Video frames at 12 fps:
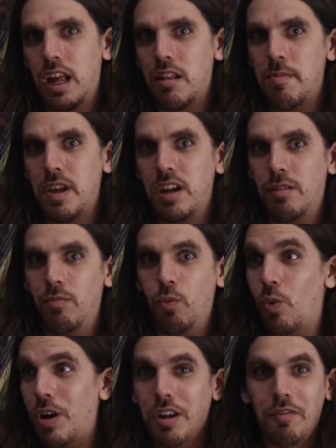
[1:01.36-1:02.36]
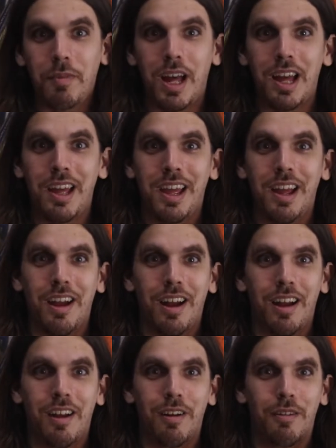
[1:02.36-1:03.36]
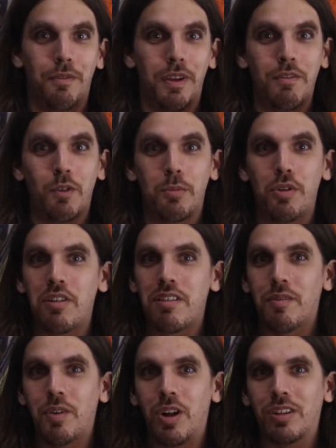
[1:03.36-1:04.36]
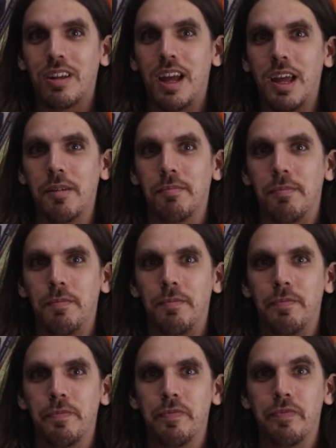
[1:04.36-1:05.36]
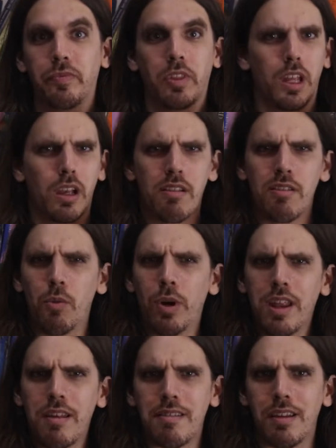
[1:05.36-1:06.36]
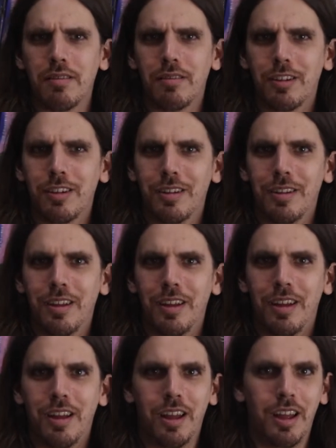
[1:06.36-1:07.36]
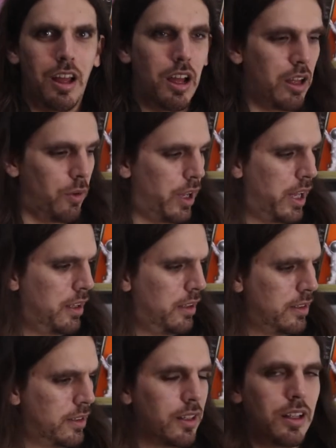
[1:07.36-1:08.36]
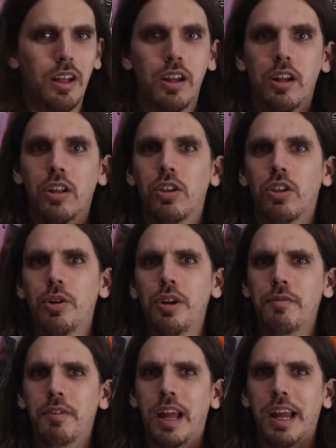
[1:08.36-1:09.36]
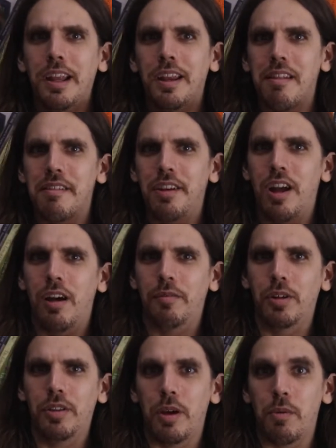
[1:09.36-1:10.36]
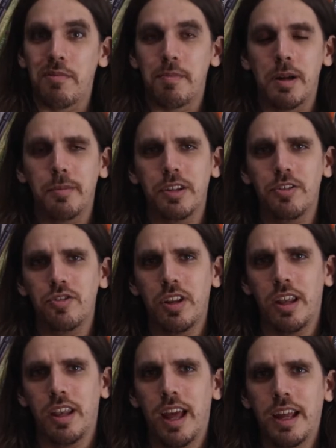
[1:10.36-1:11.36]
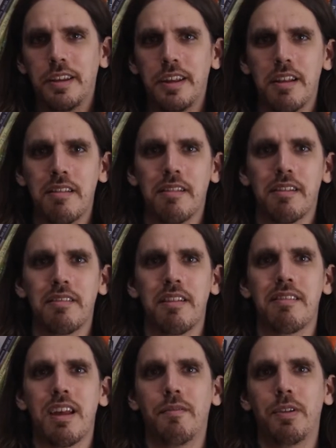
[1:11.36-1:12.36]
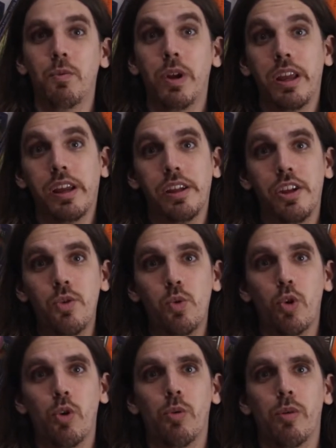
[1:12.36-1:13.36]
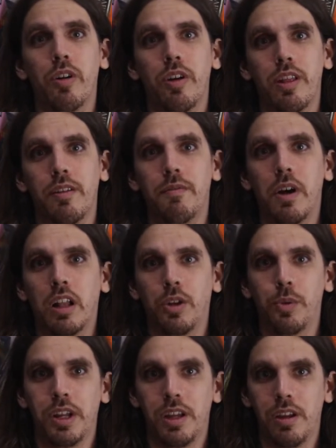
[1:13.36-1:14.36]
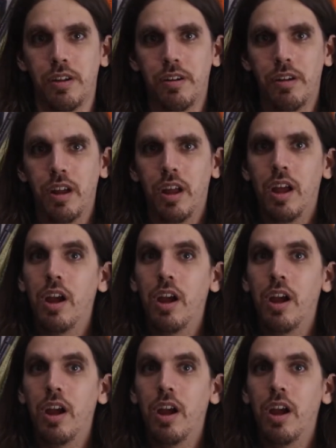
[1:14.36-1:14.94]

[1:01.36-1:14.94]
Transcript: has become one of my favorite books of all time. So what is it? Well, Lord of Light is a novel that was published in 1967, winning a Hugo Award in the following year,